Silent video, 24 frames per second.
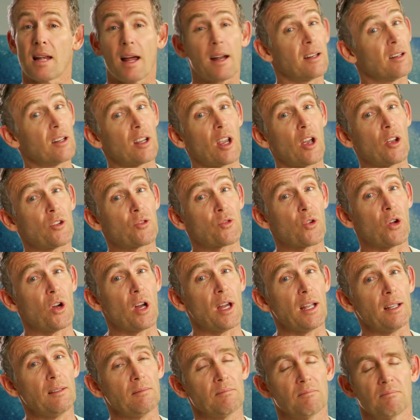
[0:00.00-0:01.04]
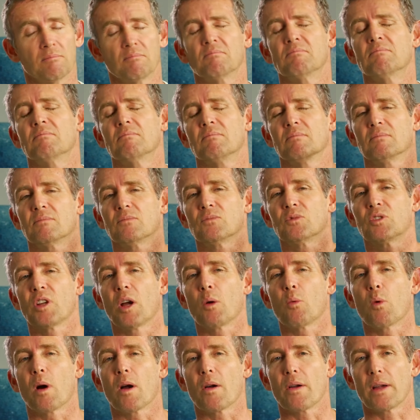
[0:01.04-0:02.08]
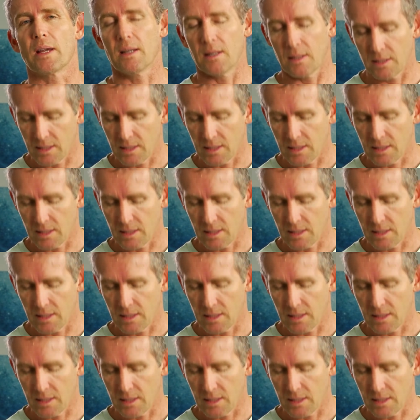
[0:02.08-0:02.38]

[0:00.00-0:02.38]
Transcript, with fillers: starting to go dry, don't worry.